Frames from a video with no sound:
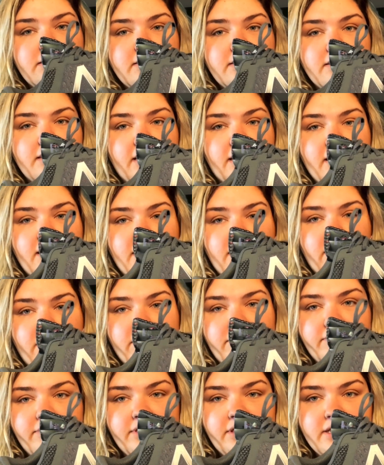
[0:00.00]
I love
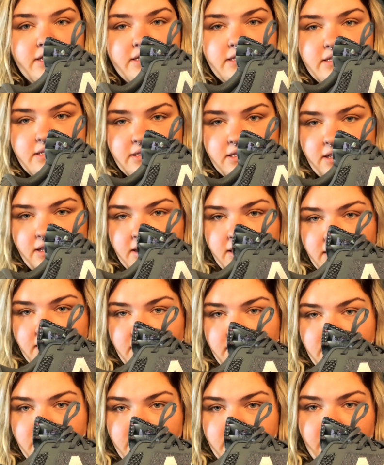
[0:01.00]
this
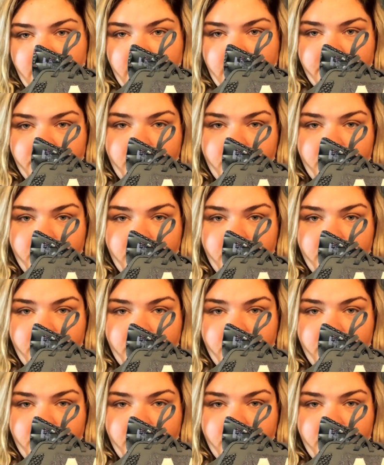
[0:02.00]
kind of